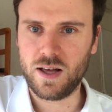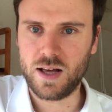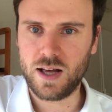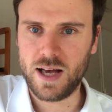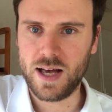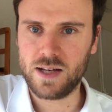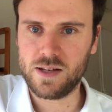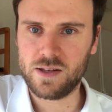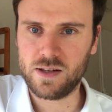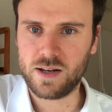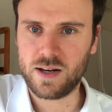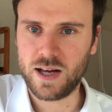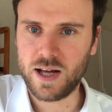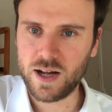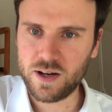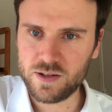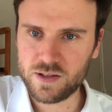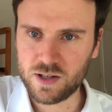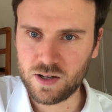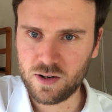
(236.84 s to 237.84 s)
Head in the
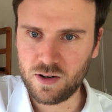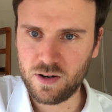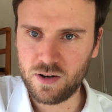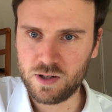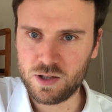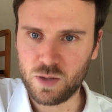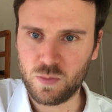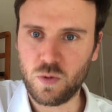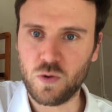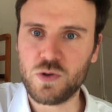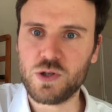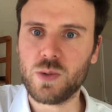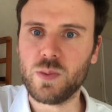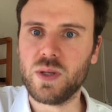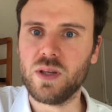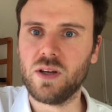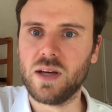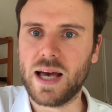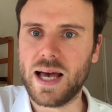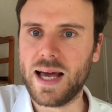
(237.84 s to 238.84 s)
clouds are supposed to
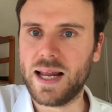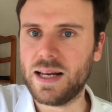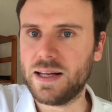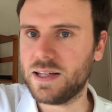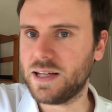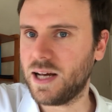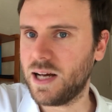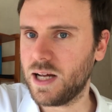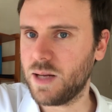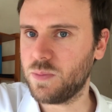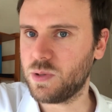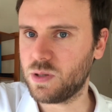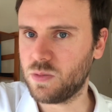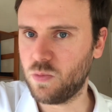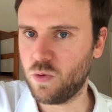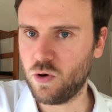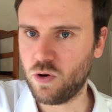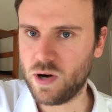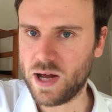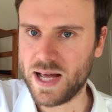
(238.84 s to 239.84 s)
be the N types,
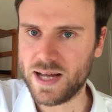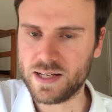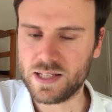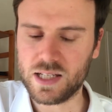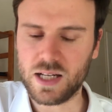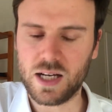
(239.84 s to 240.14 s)
more N